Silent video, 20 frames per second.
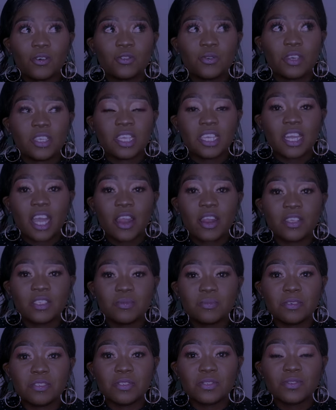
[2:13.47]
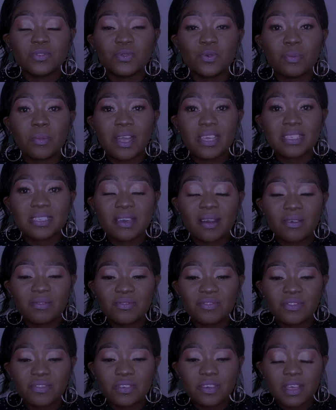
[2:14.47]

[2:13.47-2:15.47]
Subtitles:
also an encouragement to myself.